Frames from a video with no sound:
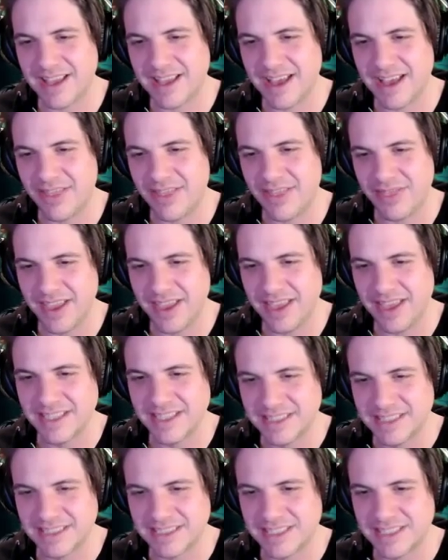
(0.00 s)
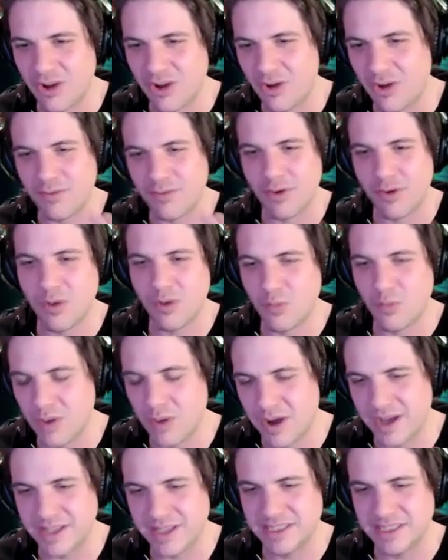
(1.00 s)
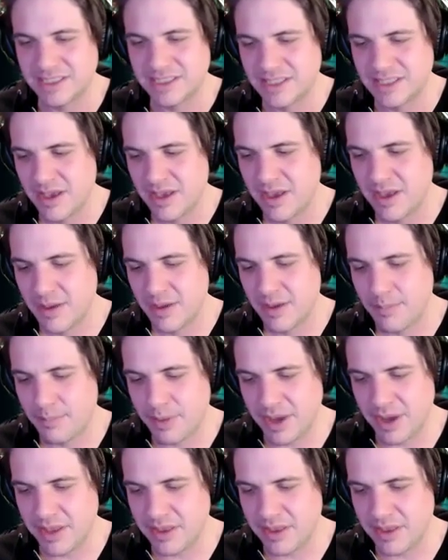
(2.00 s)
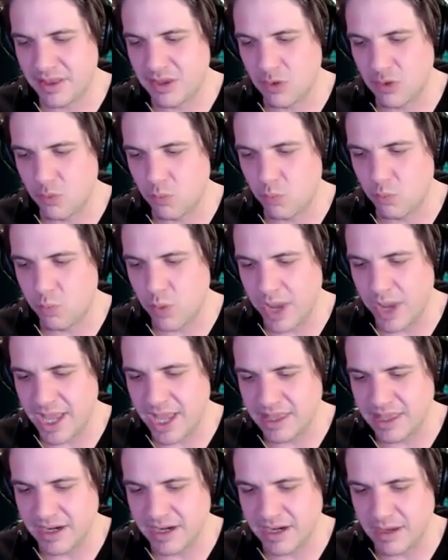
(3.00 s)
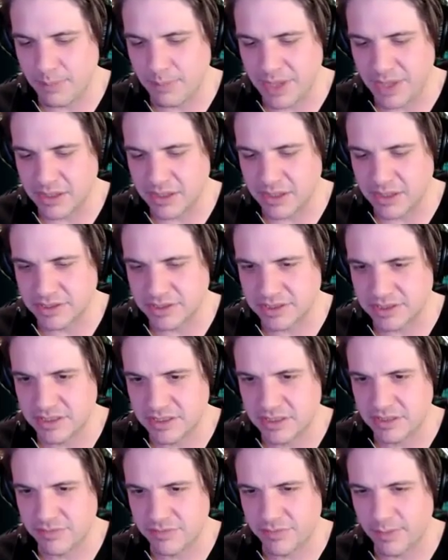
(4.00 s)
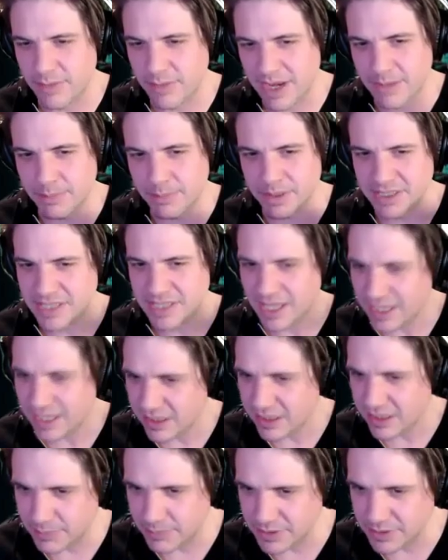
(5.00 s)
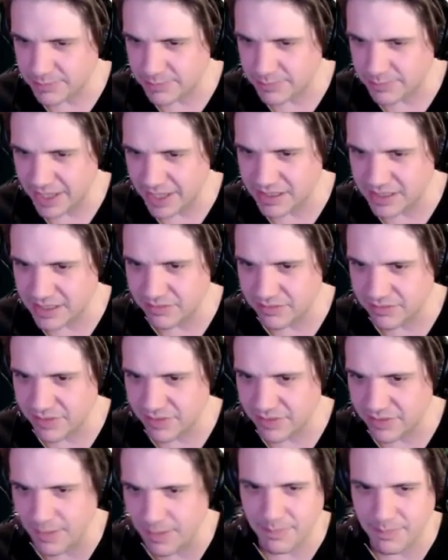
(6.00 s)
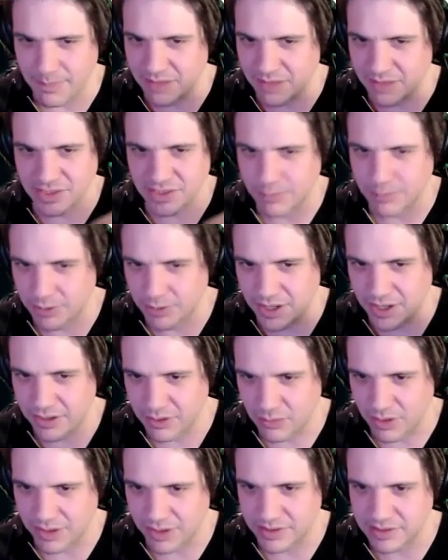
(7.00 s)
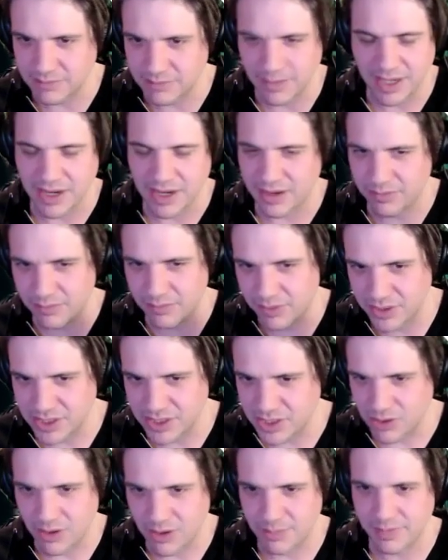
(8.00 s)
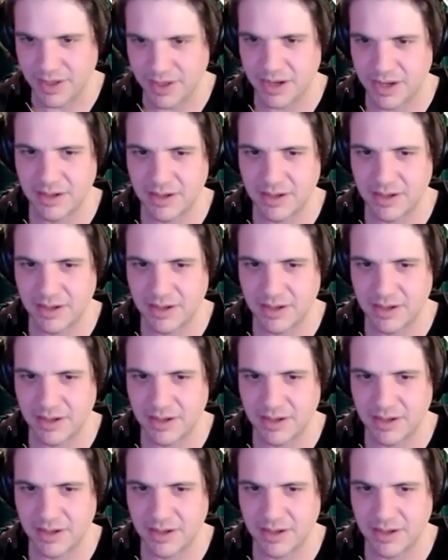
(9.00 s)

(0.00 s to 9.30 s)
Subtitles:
a thing exists in all four at once, but the way that it appears from any particular perspective, it might be invisible in other quadrants. It might not really show up there.